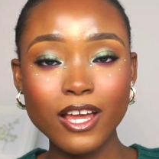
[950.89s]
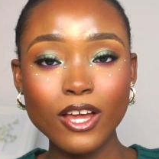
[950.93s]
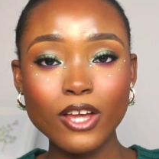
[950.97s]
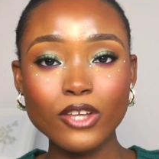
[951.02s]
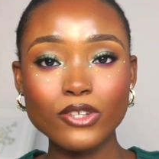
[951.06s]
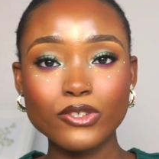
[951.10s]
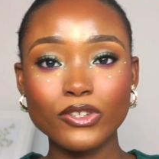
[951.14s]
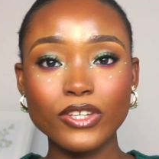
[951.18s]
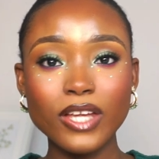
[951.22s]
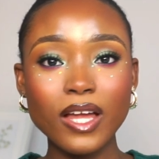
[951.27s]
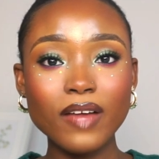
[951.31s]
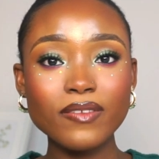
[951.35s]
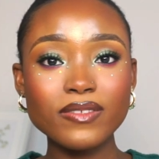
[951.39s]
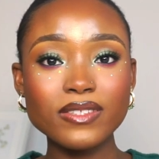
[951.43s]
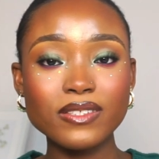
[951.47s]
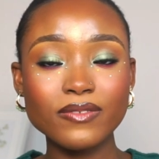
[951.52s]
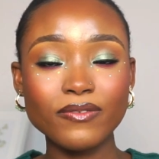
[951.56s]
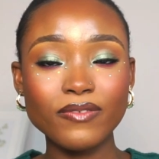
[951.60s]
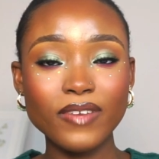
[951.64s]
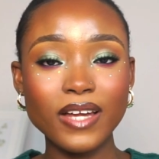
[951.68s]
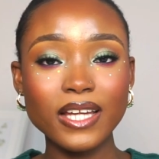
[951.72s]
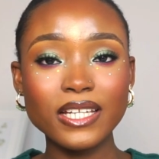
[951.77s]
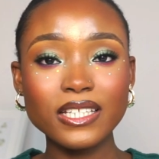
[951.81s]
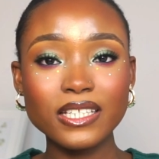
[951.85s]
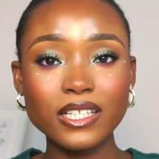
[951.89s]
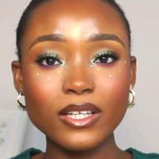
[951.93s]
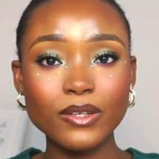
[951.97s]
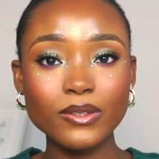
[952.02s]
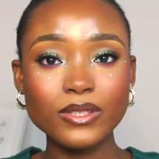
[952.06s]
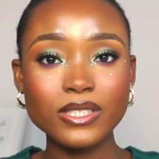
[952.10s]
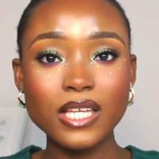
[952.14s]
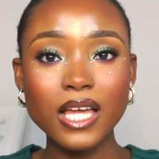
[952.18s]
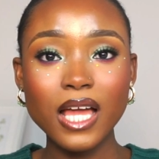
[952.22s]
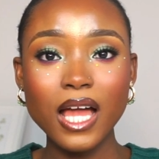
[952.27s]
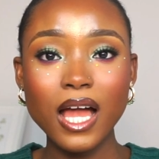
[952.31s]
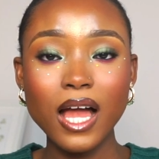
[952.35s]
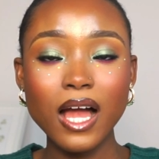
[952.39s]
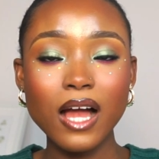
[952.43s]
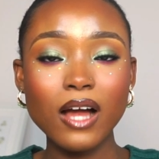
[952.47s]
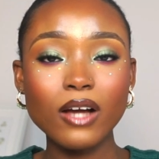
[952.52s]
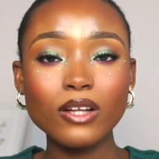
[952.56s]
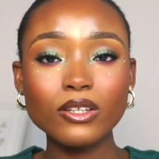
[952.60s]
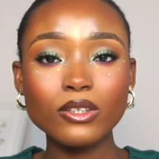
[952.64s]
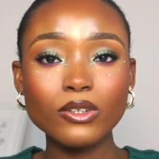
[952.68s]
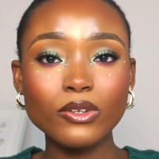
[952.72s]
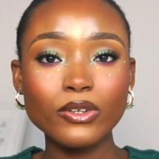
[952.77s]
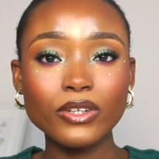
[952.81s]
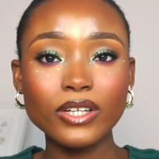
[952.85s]
So you have to find out,
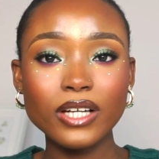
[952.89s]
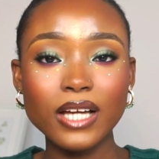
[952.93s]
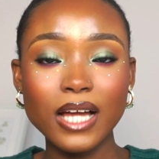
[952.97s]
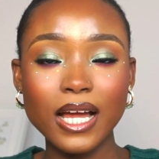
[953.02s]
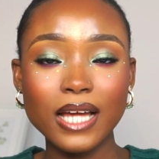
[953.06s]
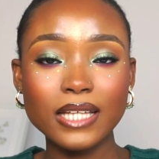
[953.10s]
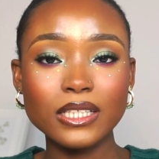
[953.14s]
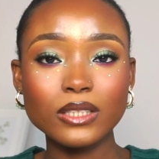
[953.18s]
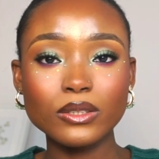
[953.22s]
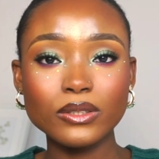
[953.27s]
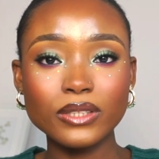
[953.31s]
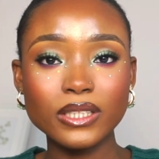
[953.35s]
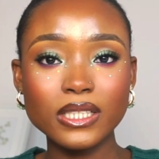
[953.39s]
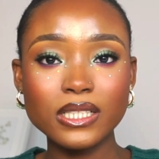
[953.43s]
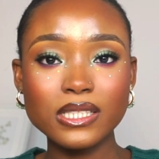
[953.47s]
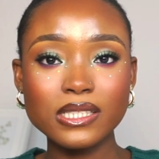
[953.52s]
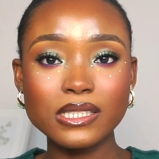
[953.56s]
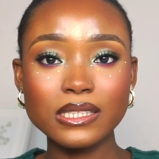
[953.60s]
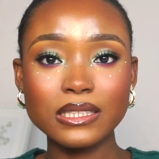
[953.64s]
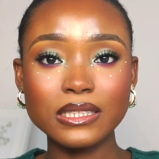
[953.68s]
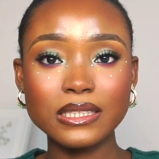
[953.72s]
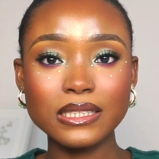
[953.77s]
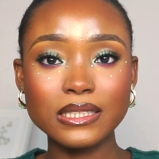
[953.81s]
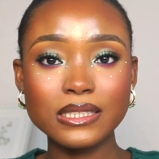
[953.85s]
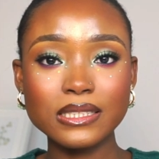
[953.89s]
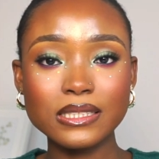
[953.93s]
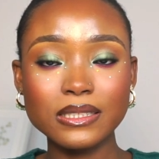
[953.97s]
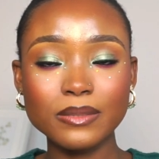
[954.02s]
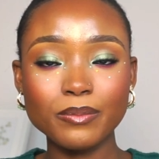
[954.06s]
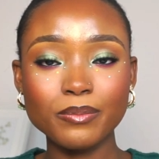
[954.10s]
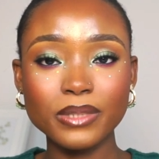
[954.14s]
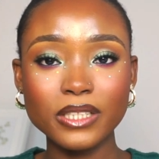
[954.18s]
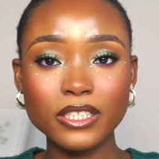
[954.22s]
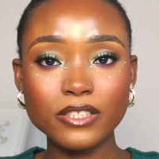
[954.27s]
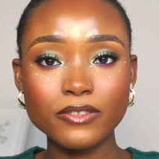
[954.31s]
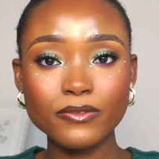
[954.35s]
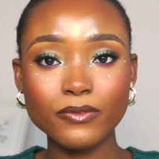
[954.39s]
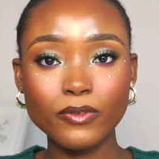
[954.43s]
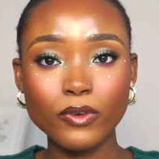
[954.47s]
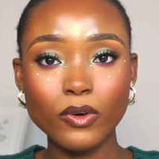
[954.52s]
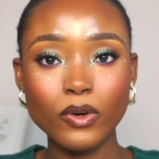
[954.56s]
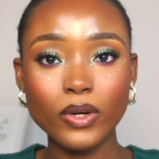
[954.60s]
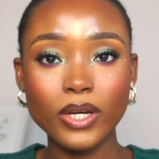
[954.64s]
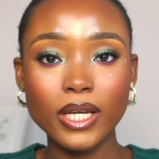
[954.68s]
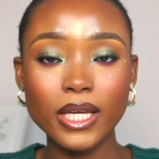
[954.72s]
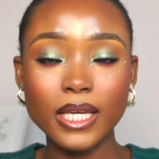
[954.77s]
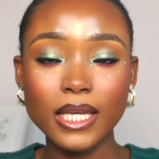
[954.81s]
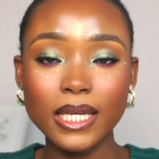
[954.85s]
how long are they looking to lease the place
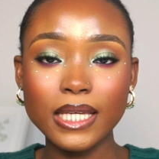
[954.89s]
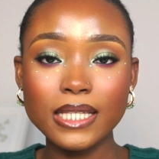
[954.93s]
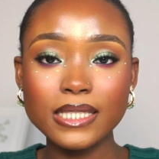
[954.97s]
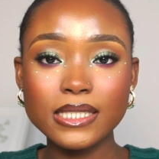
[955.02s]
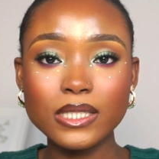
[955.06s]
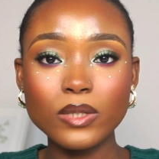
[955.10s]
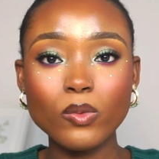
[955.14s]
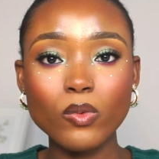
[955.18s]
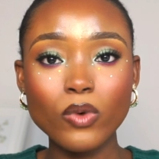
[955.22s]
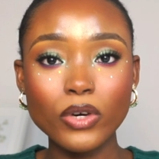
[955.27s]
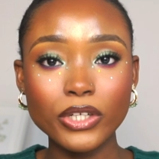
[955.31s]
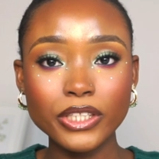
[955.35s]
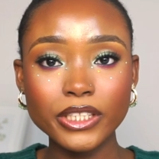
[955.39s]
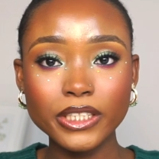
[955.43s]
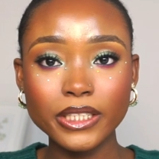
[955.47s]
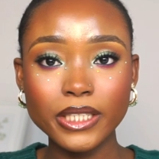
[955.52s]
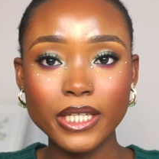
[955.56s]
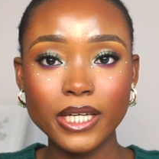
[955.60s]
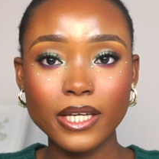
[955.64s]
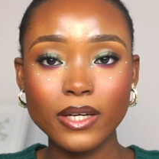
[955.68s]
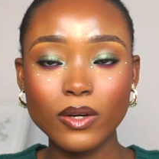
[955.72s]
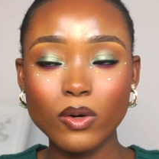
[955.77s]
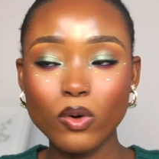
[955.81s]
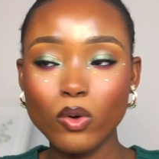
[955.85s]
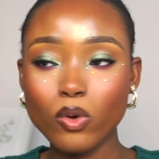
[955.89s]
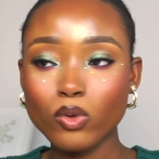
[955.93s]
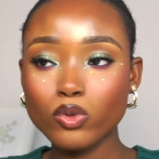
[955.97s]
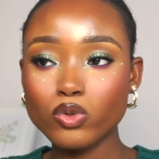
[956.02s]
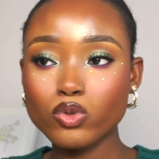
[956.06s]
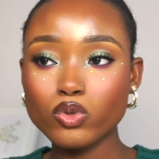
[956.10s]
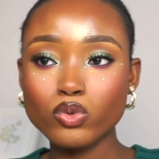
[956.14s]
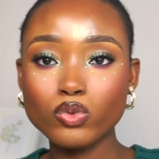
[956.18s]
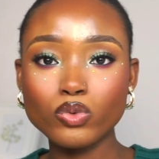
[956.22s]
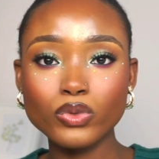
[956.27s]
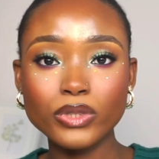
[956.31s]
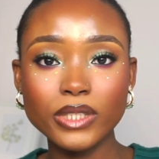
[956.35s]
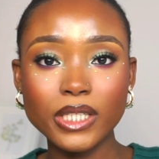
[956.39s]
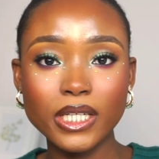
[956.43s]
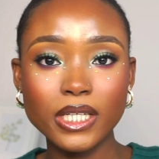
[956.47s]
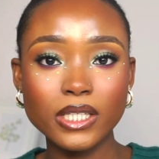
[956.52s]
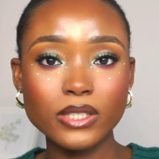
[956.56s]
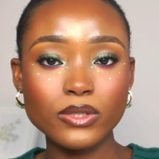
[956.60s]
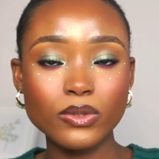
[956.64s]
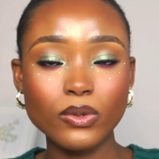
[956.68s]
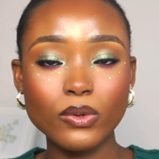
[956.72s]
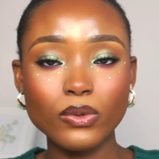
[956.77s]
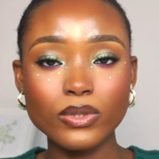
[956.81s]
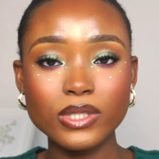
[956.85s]
for? Is it 1 year or 2
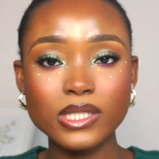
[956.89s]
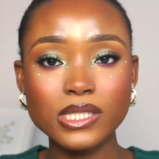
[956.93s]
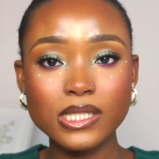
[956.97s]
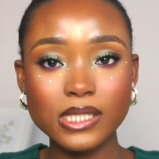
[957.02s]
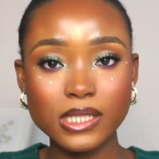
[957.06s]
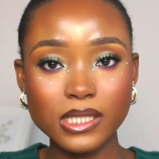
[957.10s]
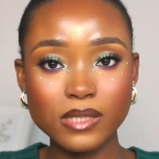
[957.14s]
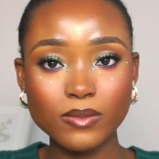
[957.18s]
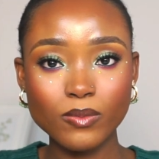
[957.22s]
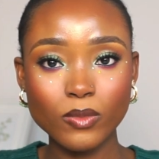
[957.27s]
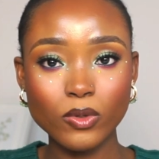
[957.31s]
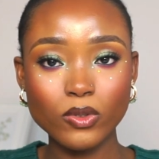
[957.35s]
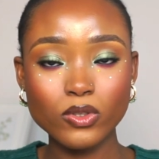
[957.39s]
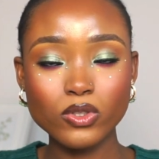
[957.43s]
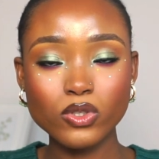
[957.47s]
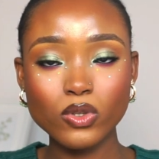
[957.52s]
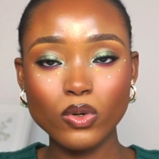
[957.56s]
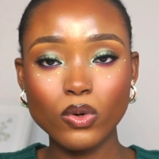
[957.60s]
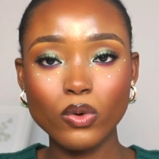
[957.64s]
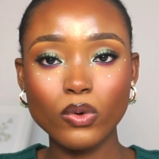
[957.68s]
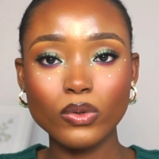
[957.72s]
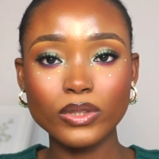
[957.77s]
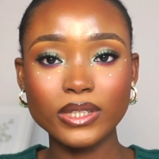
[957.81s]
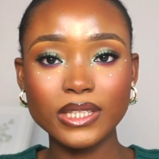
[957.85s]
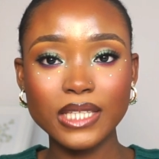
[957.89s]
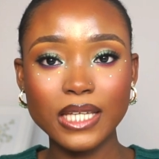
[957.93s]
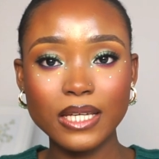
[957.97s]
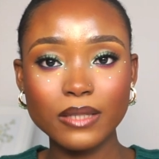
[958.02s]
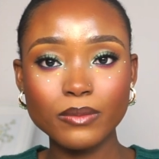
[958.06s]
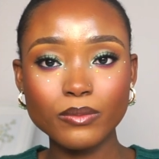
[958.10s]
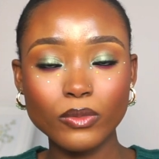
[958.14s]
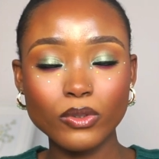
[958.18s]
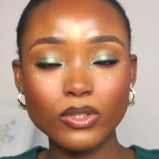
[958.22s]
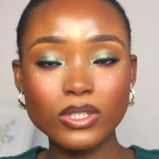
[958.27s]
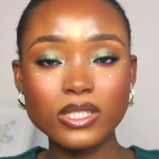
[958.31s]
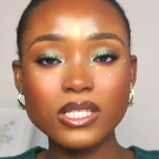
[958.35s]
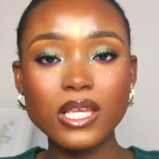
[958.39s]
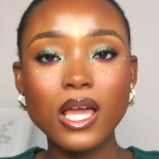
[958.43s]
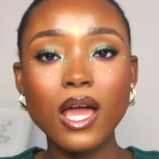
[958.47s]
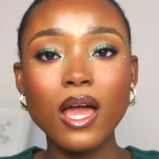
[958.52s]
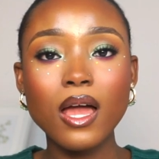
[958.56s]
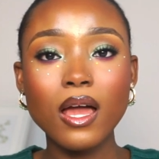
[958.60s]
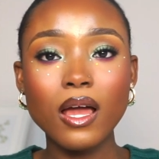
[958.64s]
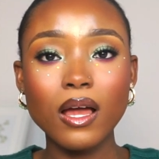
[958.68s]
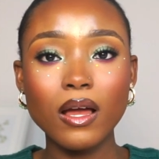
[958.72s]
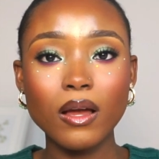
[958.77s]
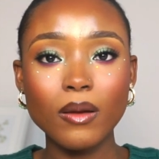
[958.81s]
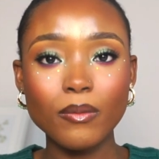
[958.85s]
years or 6 months or 10 months?
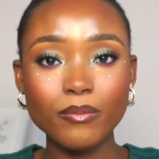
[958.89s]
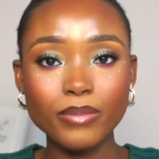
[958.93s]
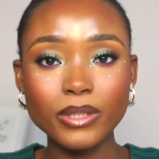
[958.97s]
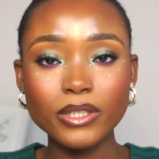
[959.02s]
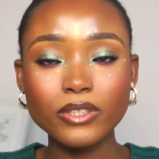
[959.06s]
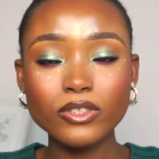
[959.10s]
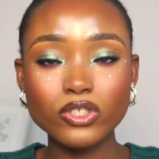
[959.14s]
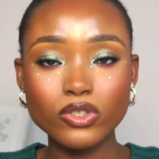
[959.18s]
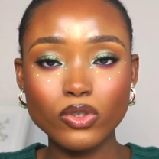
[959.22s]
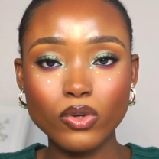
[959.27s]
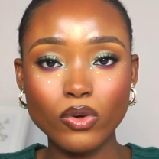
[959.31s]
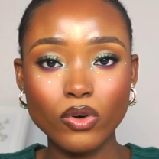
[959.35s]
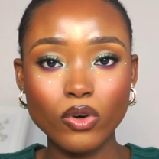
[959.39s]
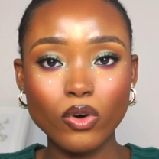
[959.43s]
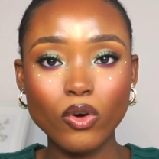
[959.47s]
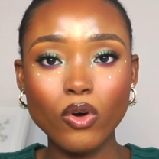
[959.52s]
Be sure,